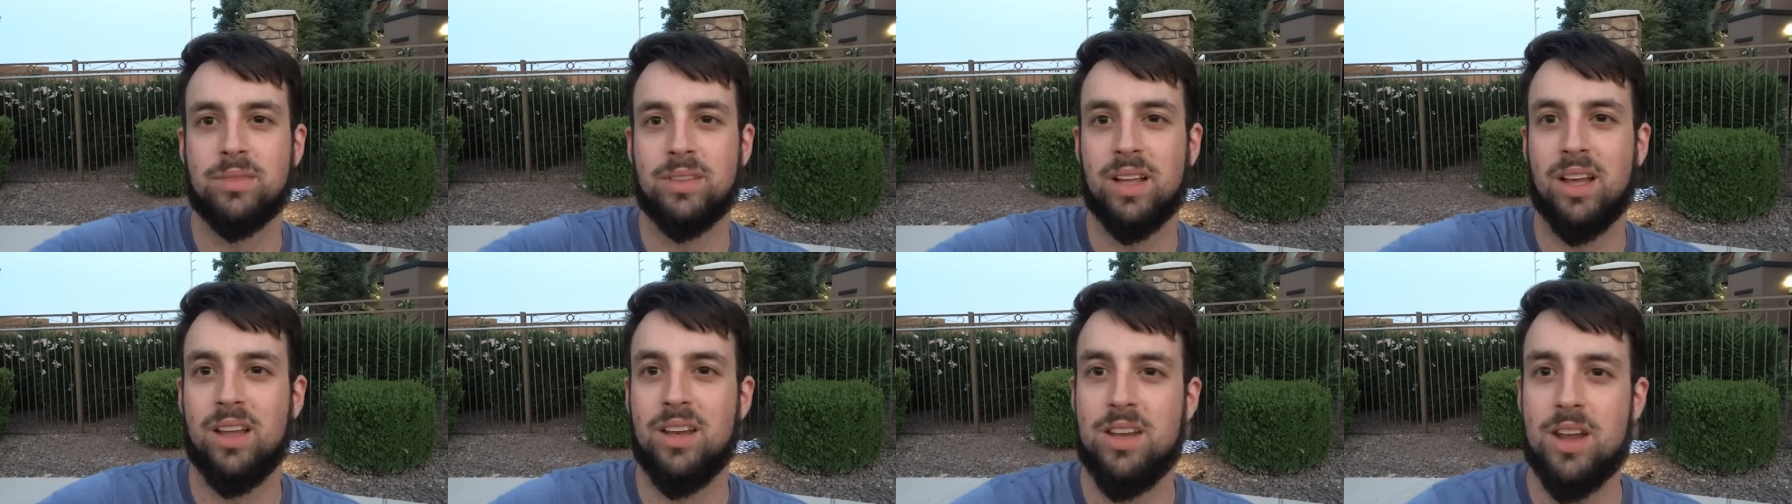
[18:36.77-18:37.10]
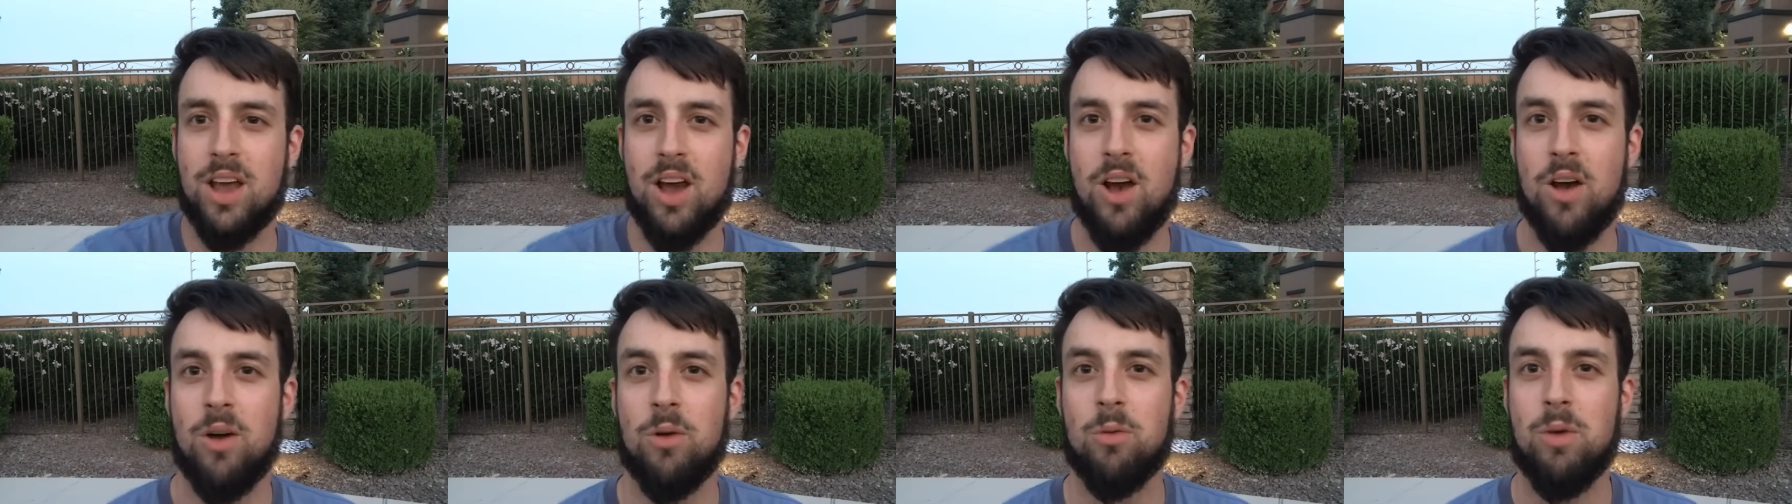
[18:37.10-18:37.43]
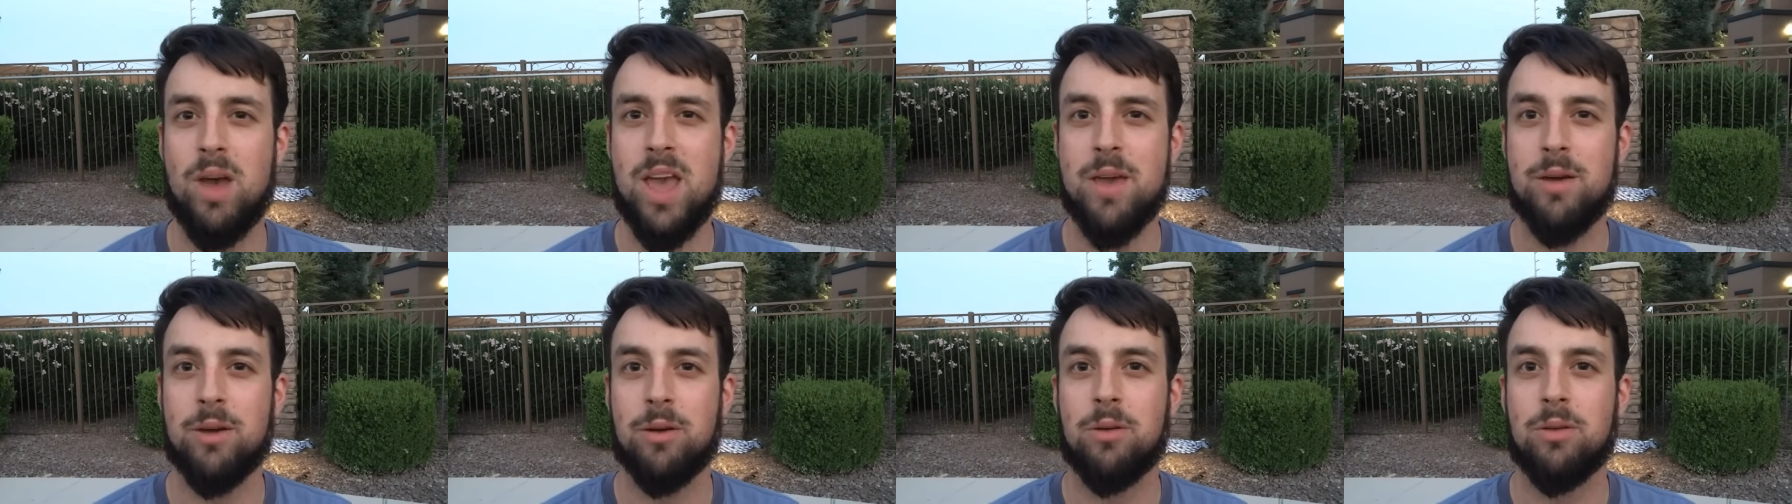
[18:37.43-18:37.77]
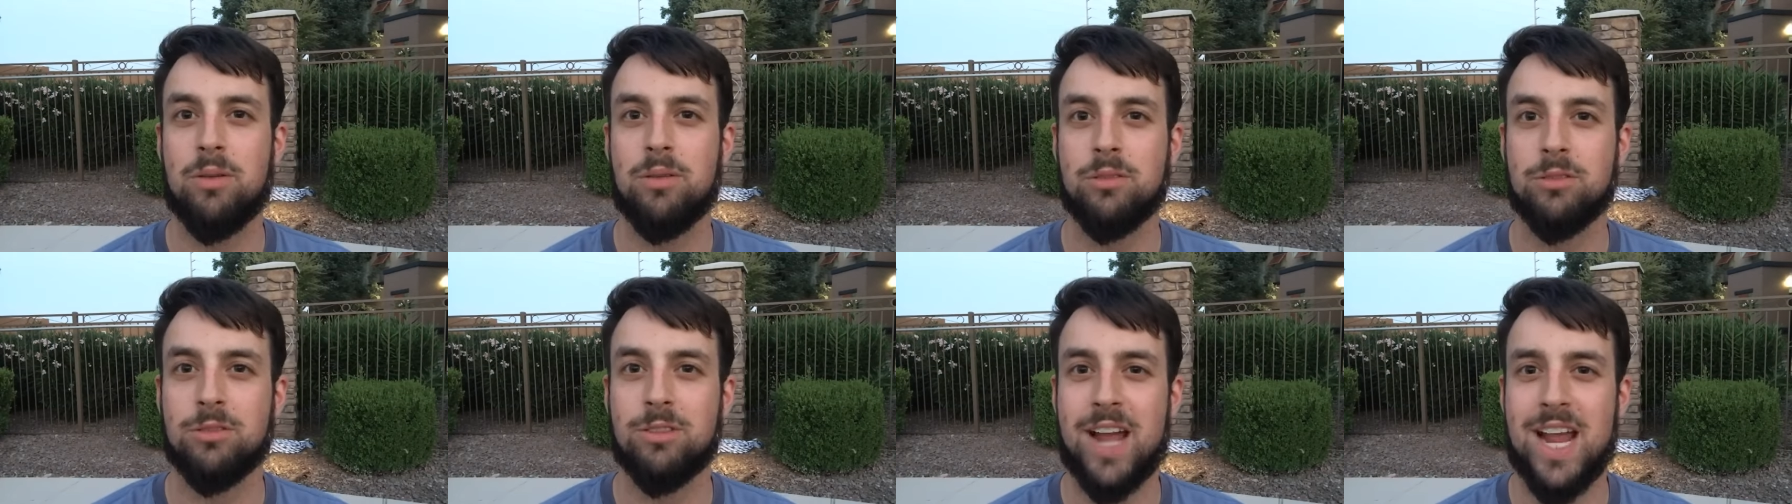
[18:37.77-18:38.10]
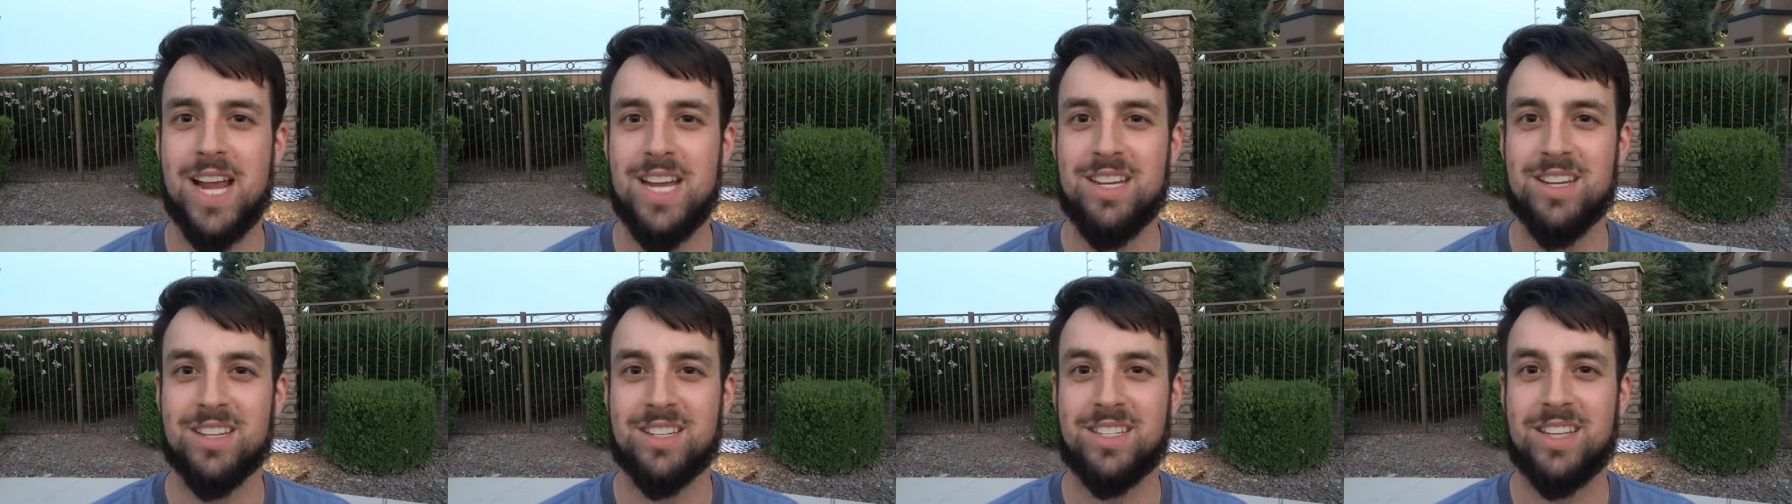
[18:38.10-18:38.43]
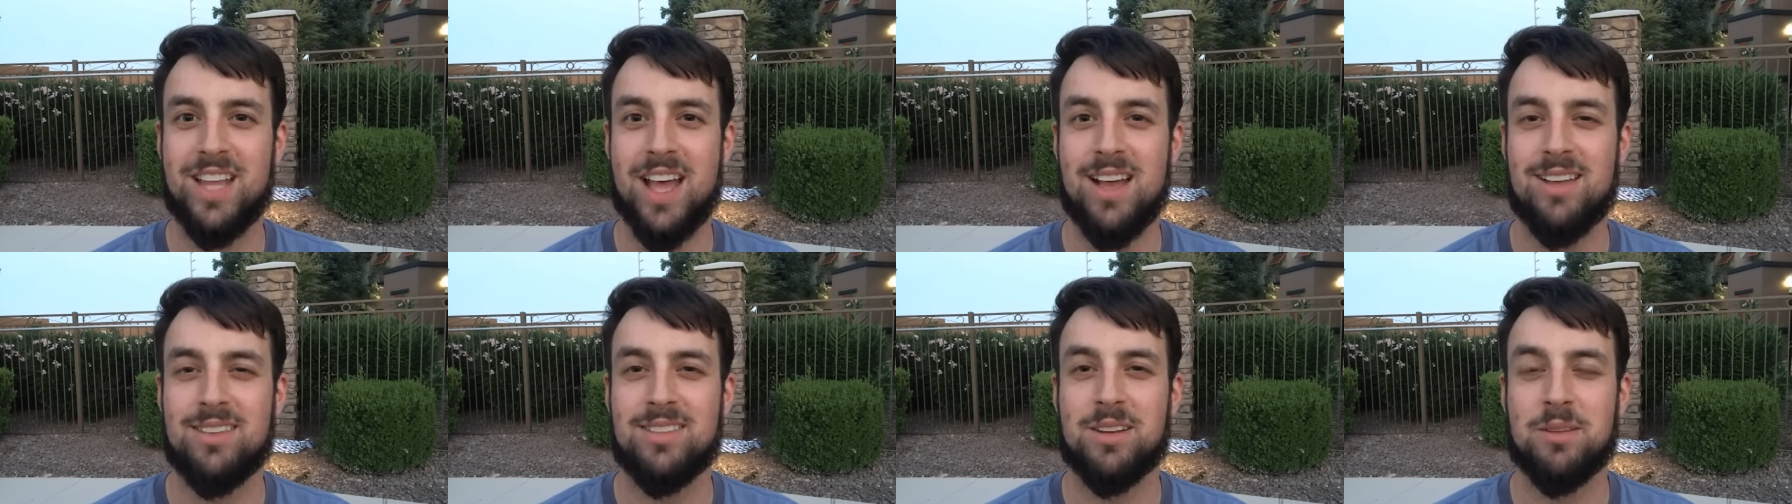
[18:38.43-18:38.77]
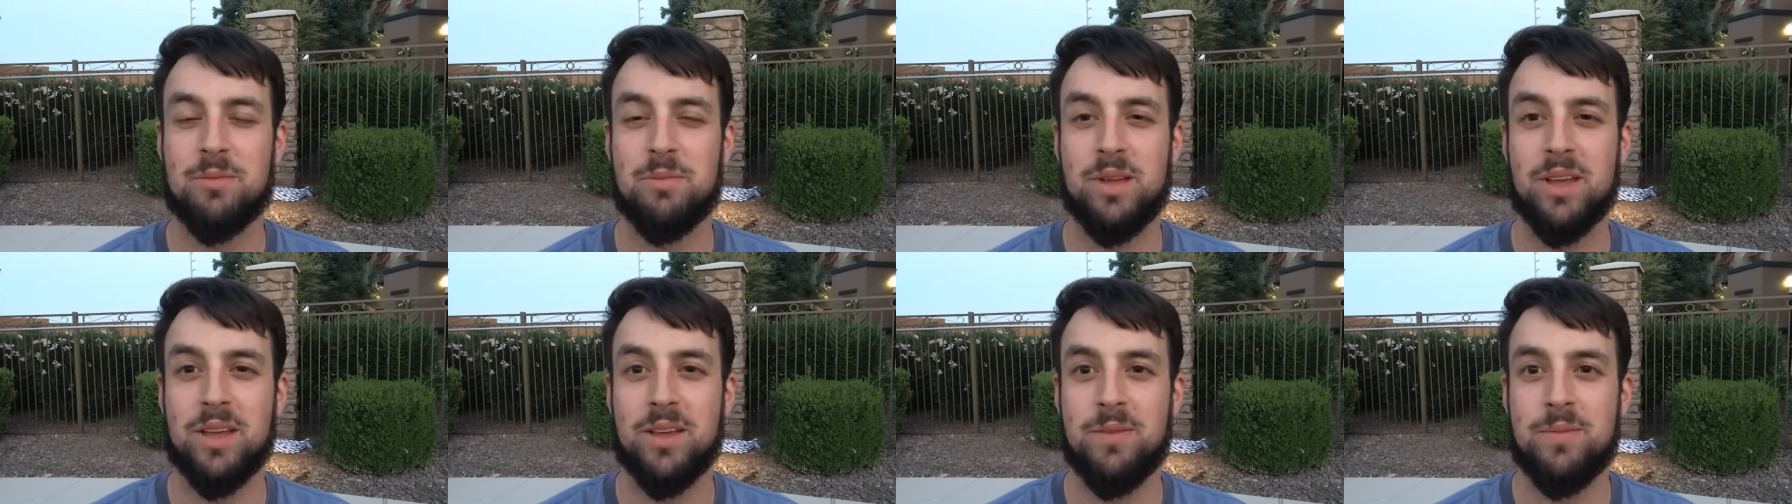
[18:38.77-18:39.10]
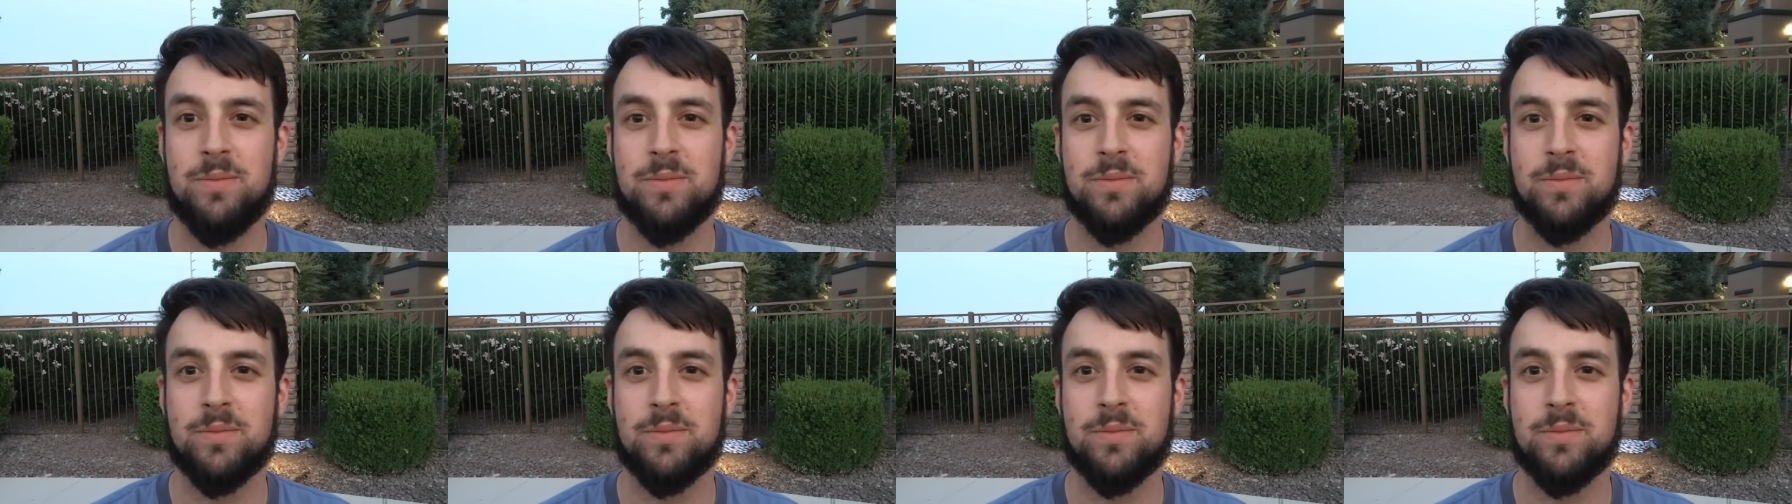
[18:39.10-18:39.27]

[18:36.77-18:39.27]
No, wait. Ray just texted me.